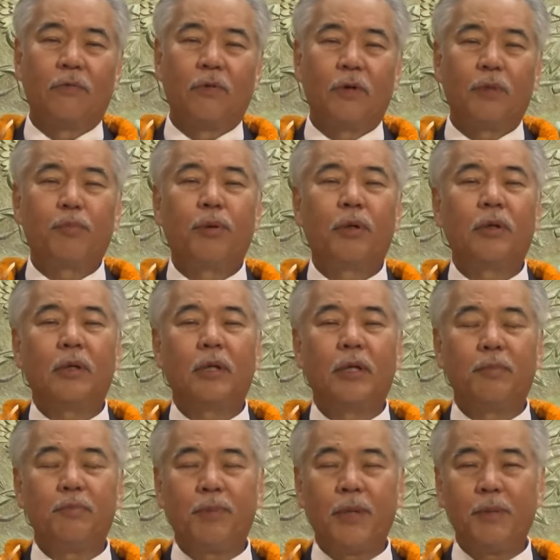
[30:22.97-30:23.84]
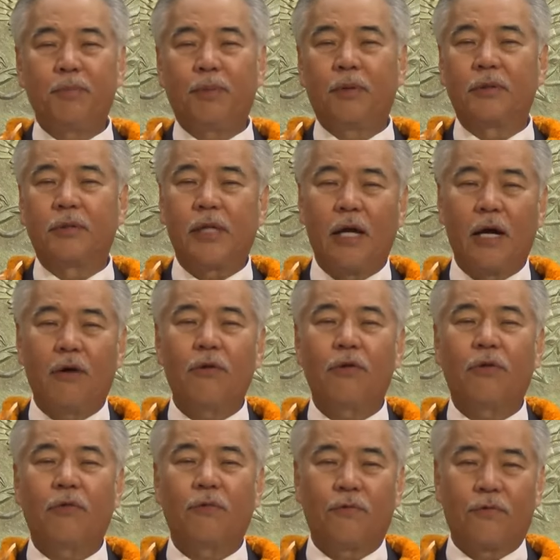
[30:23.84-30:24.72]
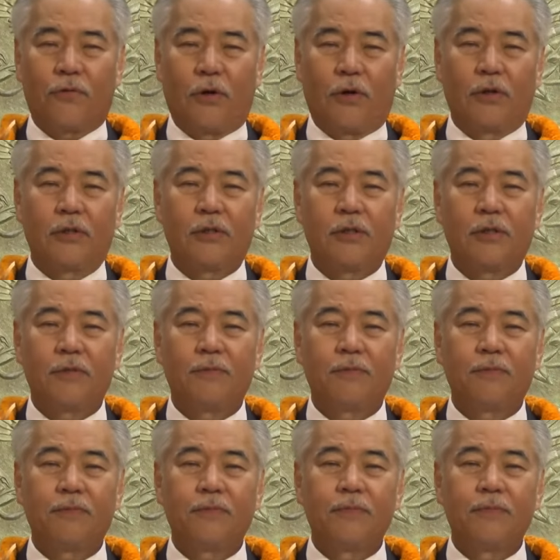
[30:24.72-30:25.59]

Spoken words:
with putting people's health first.